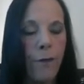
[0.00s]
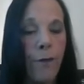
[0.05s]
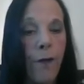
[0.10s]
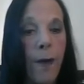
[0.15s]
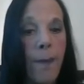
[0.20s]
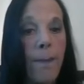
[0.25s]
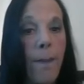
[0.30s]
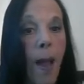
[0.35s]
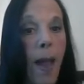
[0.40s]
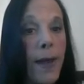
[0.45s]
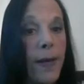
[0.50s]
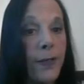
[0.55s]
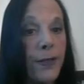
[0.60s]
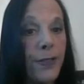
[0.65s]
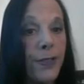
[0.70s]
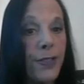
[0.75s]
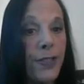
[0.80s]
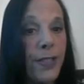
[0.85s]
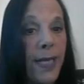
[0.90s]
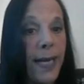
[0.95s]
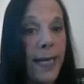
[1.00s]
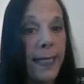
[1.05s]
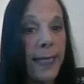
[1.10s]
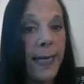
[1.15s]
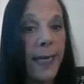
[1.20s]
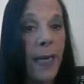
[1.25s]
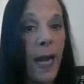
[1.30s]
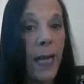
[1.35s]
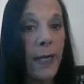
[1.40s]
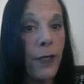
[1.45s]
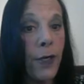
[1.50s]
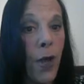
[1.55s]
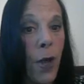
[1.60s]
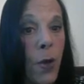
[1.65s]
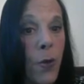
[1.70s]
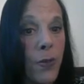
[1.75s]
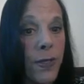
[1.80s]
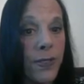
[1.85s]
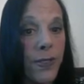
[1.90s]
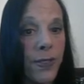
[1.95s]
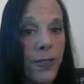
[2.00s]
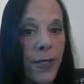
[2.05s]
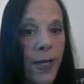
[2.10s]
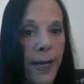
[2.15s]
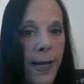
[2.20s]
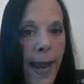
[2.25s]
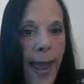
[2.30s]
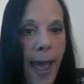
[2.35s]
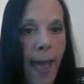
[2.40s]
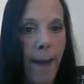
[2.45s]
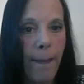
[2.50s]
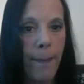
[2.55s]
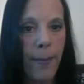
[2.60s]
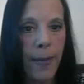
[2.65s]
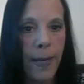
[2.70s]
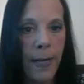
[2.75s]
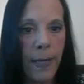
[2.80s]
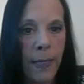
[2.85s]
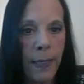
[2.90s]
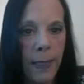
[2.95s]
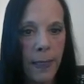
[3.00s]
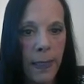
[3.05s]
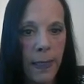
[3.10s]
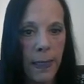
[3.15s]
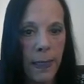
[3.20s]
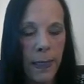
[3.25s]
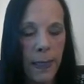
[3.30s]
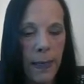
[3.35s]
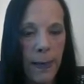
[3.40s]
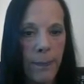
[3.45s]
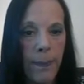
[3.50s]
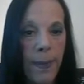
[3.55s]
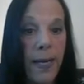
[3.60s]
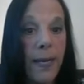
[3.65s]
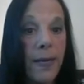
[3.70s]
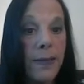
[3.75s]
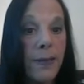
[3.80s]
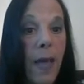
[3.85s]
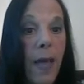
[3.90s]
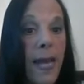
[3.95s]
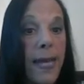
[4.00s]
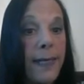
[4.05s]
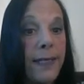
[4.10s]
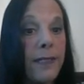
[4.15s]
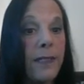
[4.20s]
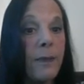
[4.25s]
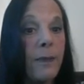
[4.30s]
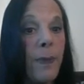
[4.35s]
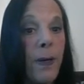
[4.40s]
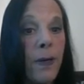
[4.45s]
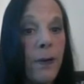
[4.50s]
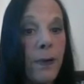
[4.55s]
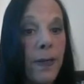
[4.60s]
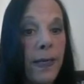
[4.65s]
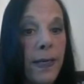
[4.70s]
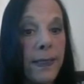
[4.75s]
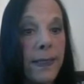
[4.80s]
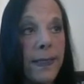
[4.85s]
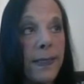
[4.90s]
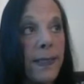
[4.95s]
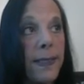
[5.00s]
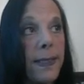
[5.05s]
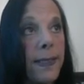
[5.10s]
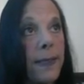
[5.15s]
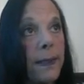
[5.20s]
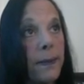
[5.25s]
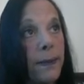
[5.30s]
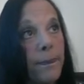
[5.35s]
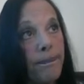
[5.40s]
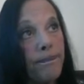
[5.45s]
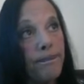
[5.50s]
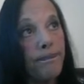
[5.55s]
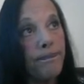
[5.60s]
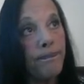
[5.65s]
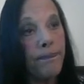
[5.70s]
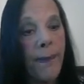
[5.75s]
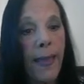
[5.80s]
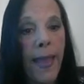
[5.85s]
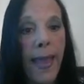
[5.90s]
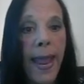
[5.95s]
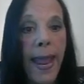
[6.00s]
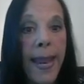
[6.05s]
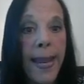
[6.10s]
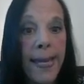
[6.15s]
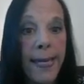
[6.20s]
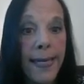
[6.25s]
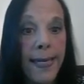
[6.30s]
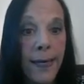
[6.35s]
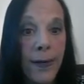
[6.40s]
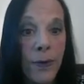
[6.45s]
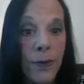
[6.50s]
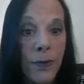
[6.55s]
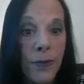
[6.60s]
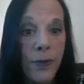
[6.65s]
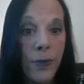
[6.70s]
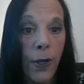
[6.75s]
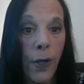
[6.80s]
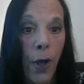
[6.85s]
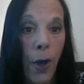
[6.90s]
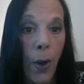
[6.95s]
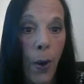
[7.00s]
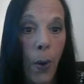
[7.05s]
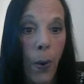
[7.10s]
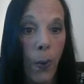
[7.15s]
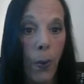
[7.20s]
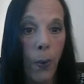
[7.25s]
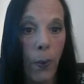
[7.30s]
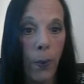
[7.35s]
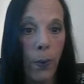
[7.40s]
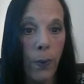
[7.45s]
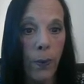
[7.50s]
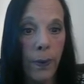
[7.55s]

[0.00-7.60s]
From my understanding, and I know this is going to happen because I experienced it 8 years ago.